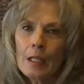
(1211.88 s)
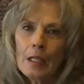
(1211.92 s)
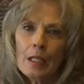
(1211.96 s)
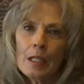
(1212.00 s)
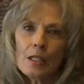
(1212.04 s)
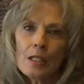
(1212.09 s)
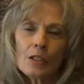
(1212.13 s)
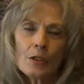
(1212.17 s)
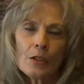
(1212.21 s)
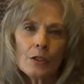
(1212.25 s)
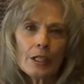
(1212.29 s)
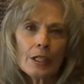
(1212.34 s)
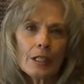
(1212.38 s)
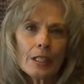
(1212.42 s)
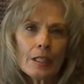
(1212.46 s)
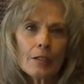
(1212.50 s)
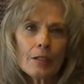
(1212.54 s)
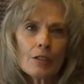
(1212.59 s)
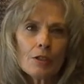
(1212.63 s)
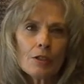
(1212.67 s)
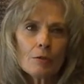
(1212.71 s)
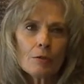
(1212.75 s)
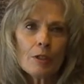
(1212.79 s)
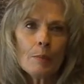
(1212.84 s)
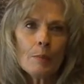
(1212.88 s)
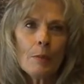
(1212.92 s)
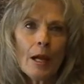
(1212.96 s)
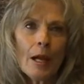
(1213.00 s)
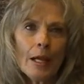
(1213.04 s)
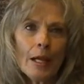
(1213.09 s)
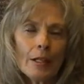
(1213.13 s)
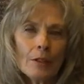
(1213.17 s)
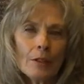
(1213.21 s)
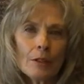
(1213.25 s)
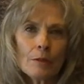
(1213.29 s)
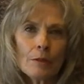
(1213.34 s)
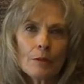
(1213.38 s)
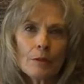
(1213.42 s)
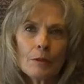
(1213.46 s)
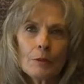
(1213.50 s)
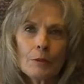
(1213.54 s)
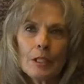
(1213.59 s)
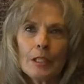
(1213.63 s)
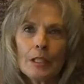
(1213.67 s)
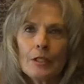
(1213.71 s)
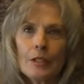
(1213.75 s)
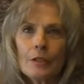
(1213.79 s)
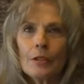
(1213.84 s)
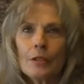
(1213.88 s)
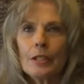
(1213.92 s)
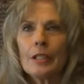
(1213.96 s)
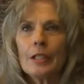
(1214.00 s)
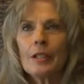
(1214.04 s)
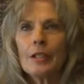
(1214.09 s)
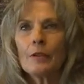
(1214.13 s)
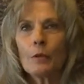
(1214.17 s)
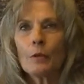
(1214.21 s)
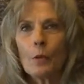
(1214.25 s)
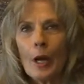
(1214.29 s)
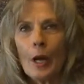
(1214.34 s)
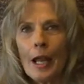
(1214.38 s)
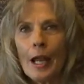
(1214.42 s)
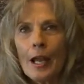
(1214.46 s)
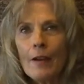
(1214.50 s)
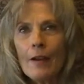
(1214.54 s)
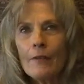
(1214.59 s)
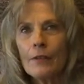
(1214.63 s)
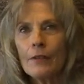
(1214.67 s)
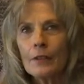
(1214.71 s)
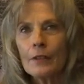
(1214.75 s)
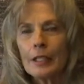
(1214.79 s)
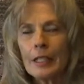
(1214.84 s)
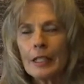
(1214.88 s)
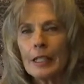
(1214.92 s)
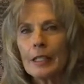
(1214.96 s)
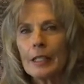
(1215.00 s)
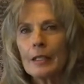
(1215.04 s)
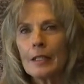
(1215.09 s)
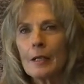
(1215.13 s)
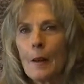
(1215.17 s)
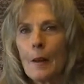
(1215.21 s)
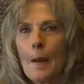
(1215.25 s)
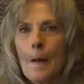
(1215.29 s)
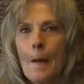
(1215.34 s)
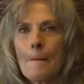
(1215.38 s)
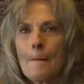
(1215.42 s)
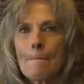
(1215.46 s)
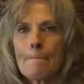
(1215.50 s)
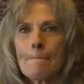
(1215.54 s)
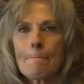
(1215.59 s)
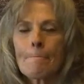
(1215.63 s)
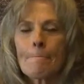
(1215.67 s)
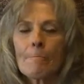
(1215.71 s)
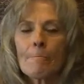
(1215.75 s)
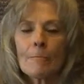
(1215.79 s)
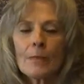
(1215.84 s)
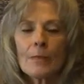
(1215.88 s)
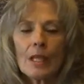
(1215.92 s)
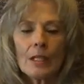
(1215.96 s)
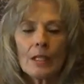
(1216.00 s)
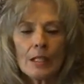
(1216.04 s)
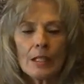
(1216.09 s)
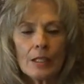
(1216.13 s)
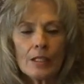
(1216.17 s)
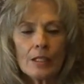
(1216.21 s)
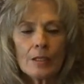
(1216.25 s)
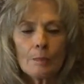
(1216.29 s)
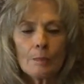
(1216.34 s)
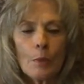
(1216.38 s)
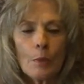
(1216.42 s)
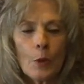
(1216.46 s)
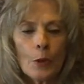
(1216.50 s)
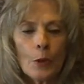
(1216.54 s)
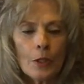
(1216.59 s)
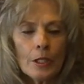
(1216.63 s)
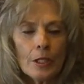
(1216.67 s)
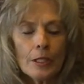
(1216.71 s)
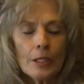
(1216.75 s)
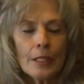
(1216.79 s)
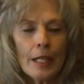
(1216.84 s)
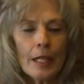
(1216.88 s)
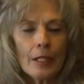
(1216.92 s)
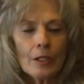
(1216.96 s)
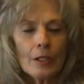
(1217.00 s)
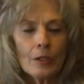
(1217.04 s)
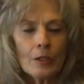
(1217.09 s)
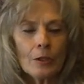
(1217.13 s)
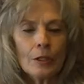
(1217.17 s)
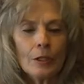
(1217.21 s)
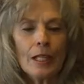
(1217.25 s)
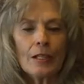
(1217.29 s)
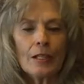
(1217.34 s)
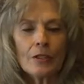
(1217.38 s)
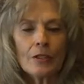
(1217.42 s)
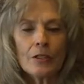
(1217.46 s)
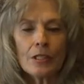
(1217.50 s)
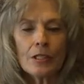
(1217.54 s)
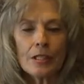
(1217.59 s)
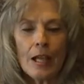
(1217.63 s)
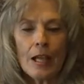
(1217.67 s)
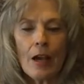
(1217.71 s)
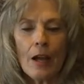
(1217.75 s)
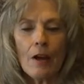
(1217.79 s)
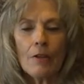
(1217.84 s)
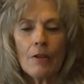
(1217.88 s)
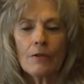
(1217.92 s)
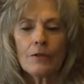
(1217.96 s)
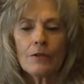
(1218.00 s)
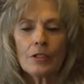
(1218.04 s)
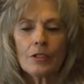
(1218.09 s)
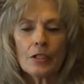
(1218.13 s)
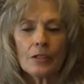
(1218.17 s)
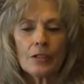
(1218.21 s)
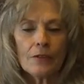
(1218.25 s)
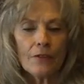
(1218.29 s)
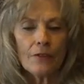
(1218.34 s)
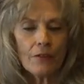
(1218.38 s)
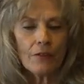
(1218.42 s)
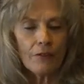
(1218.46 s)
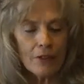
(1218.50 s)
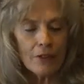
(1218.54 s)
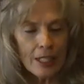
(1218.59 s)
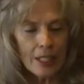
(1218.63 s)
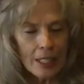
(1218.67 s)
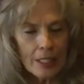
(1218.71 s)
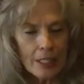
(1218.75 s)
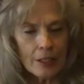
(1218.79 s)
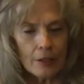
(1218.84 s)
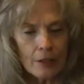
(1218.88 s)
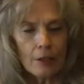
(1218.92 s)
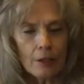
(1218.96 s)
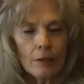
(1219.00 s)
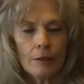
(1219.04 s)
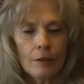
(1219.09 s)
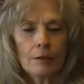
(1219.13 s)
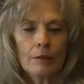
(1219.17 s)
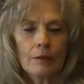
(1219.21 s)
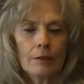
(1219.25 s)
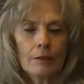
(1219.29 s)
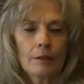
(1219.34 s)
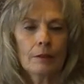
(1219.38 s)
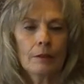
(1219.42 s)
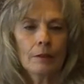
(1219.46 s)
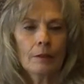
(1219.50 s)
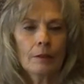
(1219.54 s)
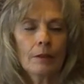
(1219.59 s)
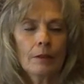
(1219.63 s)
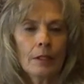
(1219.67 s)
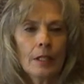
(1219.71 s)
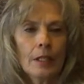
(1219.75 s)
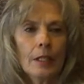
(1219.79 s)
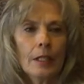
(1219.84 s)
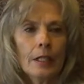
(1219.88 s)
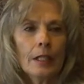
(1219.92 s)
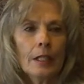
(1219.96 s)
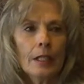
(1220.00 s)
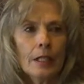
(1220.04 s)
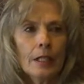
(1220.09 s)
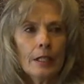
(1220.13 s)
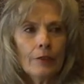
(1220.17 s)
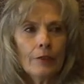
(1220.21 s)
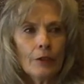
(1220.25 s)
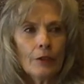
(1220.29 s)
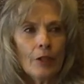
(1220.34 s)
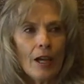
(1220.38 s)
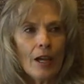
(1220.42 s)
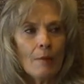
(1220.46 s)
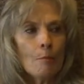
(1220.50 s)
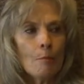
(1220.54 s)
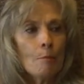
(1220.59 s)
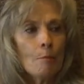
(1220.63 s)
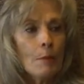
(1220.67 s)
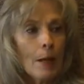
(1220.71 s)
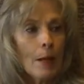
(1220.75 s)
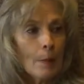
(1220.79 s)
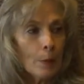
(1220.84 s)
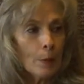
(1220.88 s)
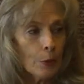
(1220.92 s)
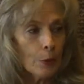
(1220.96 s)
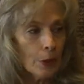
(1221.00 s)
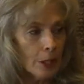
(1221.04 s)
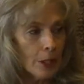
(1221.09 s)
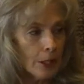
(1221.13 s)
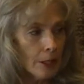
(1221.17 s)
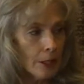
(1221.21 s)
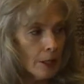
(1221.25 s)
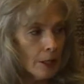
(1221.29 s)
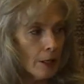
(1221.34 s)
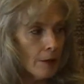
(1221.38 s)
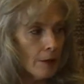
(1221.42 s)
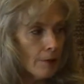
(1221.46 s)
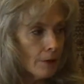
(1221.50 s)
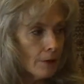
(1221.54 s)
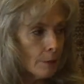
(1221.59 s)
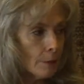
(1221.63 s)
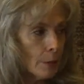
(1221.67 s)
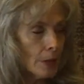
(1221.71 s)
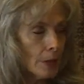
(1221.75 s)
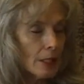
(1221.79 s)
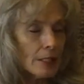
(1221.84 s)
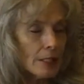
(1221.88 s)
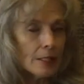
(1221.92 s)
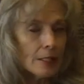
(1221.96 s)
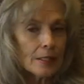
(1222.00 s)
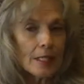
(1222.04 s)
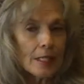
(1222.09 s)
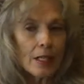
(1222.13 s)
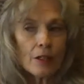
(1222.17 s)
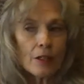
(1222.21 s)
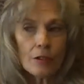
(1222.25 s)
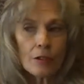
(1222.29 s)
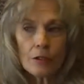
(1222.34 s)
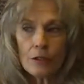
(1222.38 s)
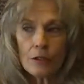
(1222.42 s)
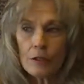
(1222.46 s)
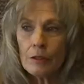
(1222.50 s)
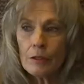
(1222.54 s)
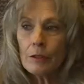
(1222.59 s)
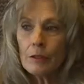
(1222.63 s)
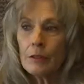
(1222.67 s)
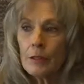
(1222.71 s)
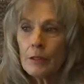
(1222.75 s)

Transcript: So again, just a reminder, when we do the unraveling, it's important that you let yourself just feel. If you have memory of a molestation,